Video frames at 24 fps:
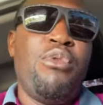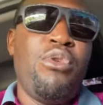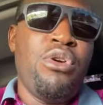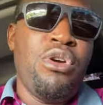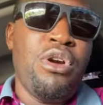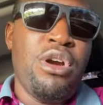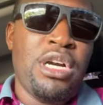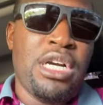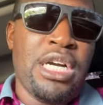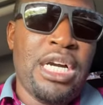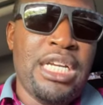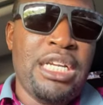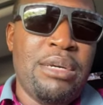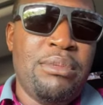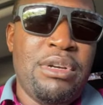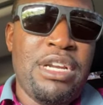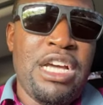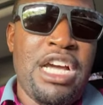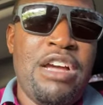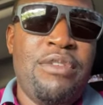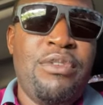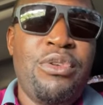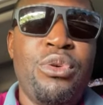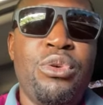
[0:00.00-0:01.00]
work and them
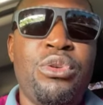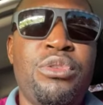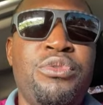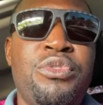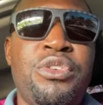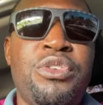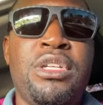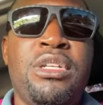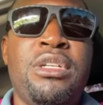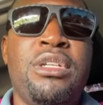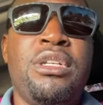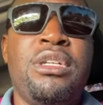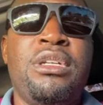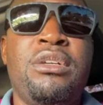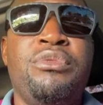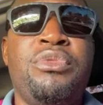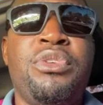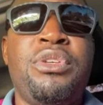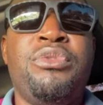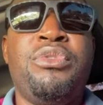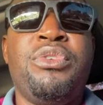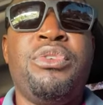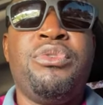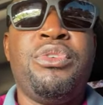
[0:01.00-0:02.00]
livelihood
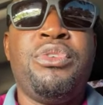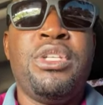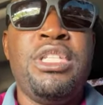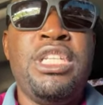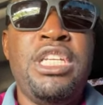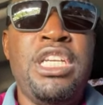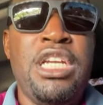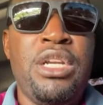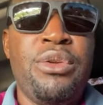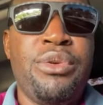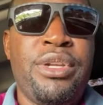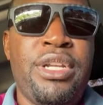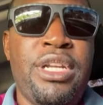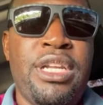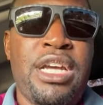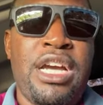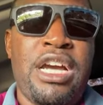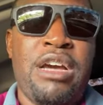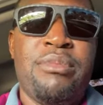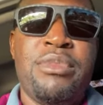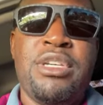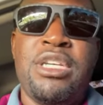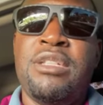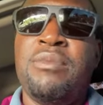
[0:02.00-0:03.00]
for deal with, you know
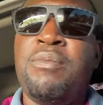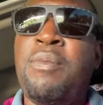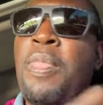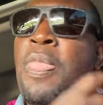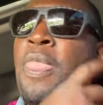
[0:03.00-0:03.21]
what I mean?